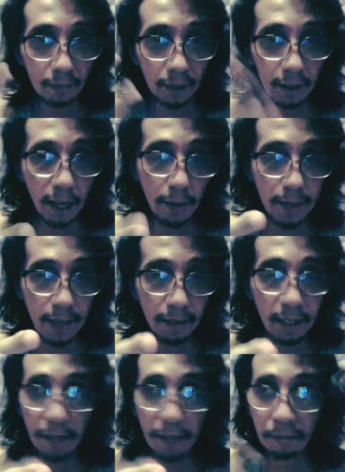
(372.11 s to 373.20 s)
a diaries
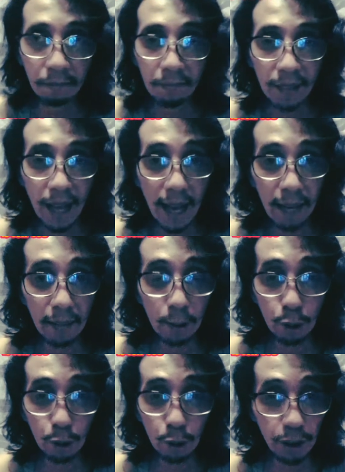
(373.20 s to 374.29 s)
entry, I am
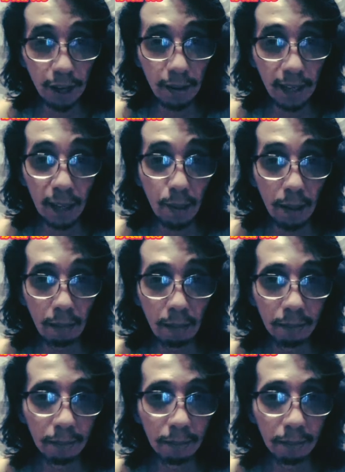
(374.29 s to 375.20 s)
not going to share it anywhere.